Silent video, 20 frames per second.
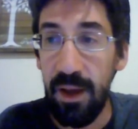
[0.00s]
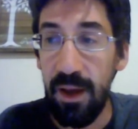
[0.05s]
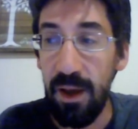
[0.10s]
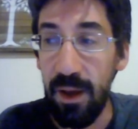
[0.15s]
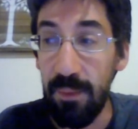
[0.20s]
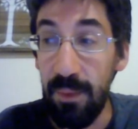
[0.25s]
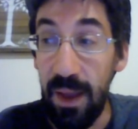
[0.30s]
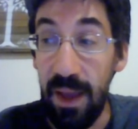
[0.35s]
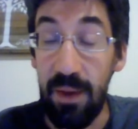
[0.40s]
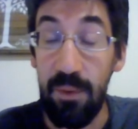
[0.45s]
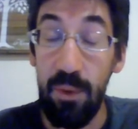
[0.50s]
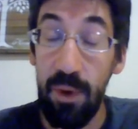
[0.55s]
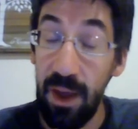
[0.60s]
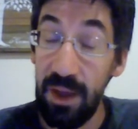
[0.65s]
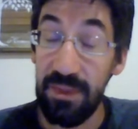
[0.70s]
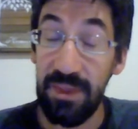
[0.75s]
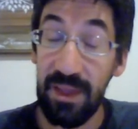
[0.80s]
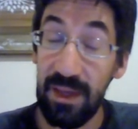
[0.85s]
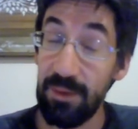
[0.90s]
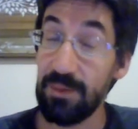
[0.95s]
And while I
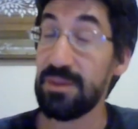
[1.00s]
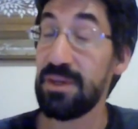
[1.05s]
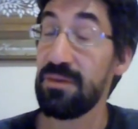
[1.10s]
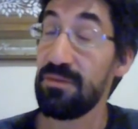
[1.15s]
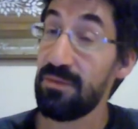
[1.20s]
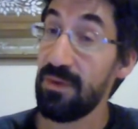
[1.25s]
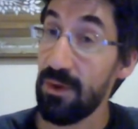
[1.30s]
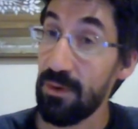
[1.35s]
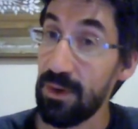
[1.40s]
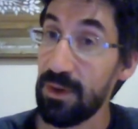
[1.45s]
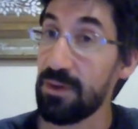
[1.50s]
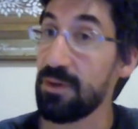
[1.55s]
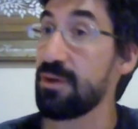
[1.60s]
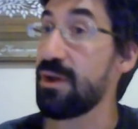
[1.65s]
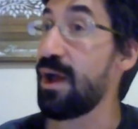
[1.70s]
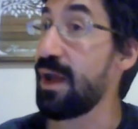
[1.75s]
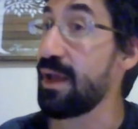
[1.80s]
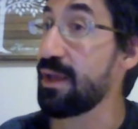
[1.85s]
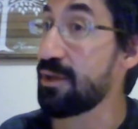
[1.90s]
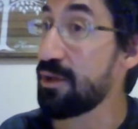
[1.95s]
think it was a very good
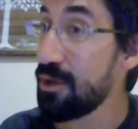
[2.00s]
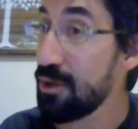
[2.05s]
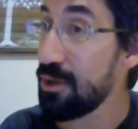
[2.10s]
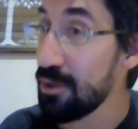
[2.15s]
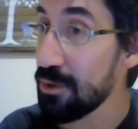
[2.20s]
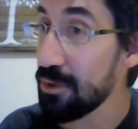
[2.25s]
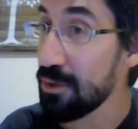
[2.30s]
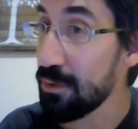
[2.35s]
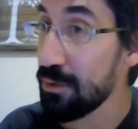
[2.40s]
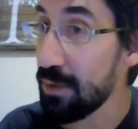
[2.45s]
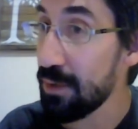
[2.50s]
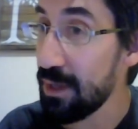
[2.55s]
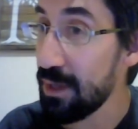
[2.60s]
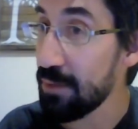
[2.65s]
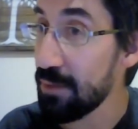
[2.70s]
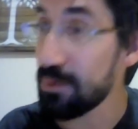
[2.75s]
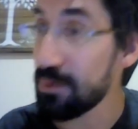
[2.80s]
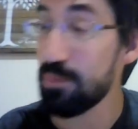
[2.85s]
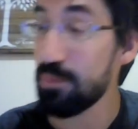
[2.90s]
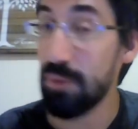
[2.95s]
haiku, it was
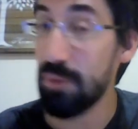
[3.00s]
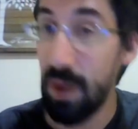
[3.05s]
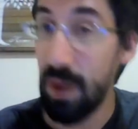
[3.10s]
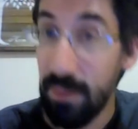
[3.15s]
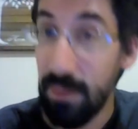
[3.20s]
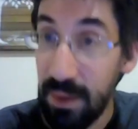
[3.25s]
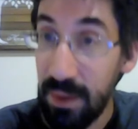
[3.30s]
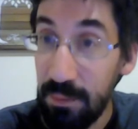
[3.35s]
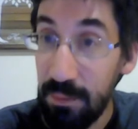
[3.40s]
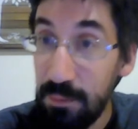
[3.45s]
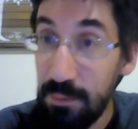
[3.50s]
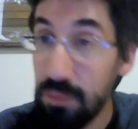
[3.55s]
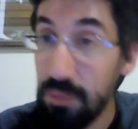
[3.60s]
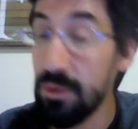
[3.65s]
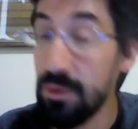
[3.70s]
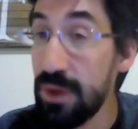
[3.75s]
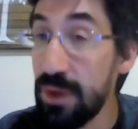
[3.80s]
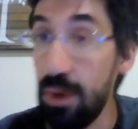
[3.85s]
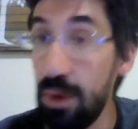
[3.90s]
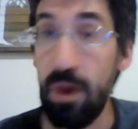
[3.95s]
probably a
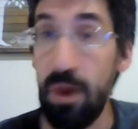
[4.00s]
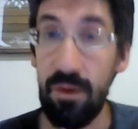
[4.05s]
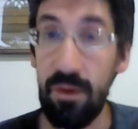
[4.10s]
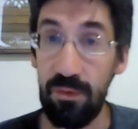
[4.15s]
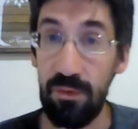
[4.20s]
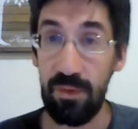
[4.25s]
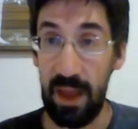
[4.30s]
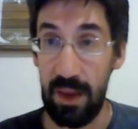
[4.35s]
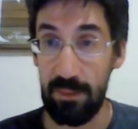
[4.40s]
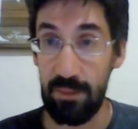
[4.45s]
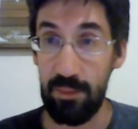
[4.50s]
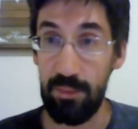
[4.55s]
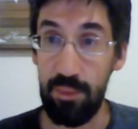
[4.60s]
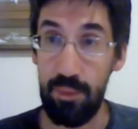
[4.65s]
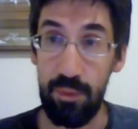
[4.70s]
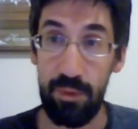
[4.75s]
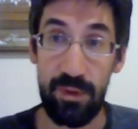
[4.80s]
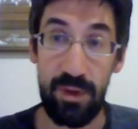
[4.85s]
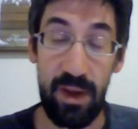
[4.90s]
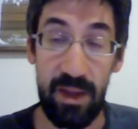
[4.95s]
pretty awful lab
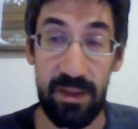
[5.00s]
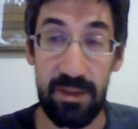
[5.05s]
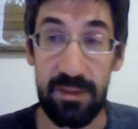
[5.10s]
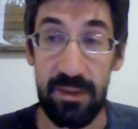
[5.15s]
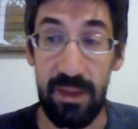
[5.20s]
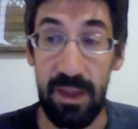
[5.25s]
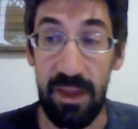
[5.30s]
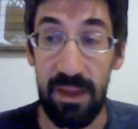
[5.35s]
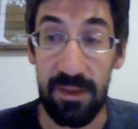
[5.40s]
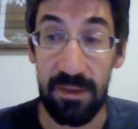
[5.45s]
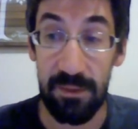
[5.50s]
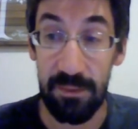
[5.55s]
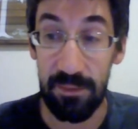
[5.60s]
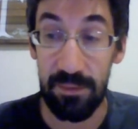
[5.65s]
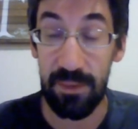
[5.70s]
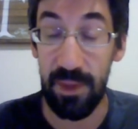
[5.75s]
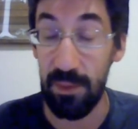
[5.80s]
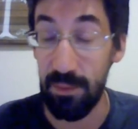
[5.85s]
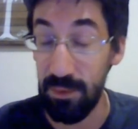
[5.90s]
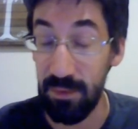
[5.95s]
report. And
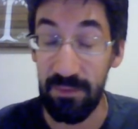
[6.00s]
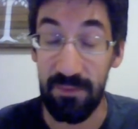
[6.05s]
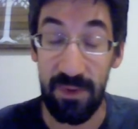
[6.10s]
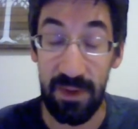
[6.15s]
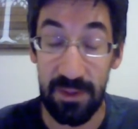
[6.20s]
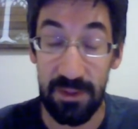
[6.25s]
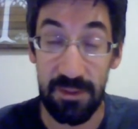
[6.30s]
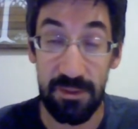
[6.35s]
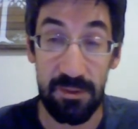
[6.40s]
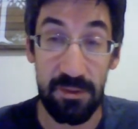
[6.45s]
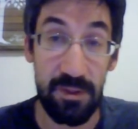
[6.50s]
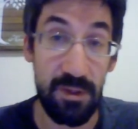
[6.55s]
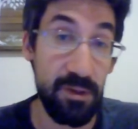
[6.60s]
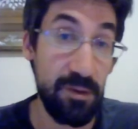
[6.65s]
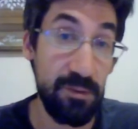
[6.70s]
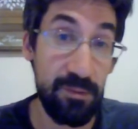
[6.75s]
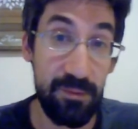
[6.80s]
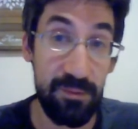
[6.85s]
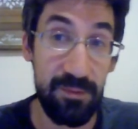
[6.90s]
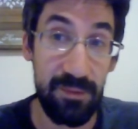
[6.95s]
the professor,
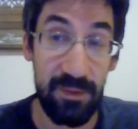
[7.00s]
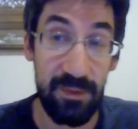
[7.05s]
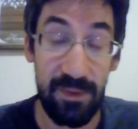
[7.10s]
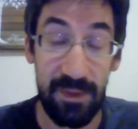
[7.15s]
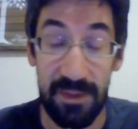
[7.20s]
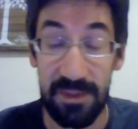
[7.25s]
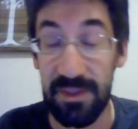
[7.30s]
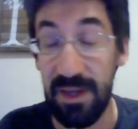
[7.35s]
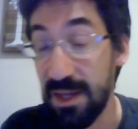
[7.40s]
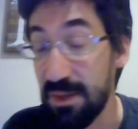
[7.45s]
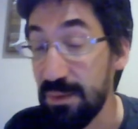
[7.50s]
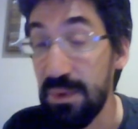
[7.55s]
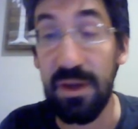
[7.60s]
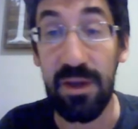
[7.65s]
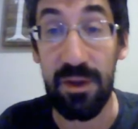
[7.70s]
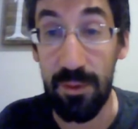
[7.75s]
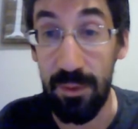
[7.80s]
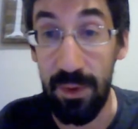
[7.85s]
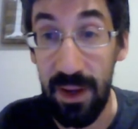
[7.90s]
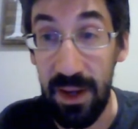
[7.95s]
assigned me a
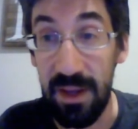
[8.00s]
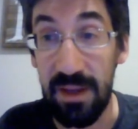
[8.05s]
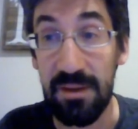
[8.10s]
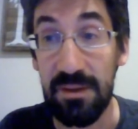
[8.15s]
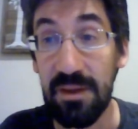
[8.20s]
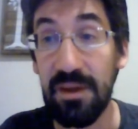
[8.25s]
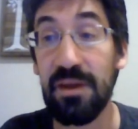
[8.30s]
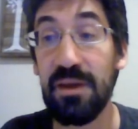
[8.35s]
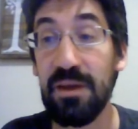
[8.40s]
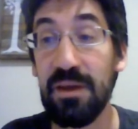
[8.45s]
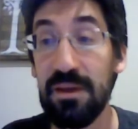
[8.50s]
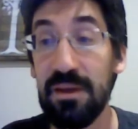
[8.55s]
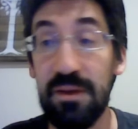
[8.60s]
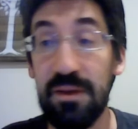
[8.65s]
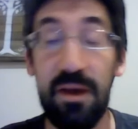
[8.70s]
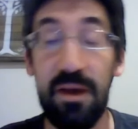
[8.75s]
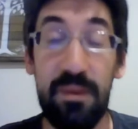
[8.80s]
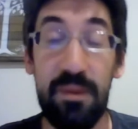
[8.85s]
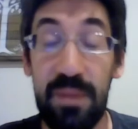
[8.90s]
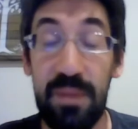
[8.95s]
grade,
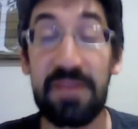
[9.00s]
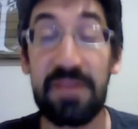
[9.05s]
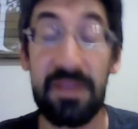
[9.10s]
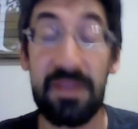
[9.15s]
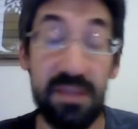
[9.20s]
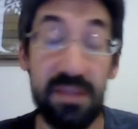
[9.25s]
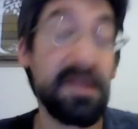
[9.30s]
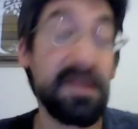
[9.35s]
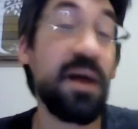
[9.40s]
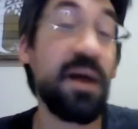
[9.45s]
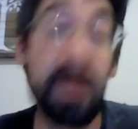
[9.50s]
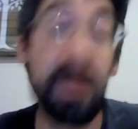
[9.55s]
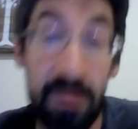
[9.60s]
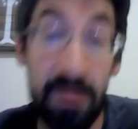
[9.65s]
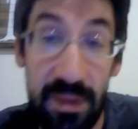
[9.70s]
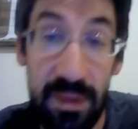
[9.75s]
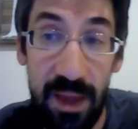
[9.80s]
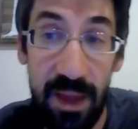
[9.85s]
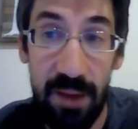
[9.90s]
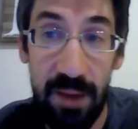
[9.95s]
basically telling me
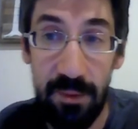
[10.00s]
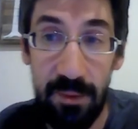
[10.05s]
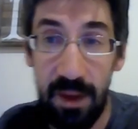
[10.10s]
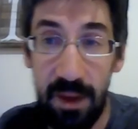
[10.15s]
that, right?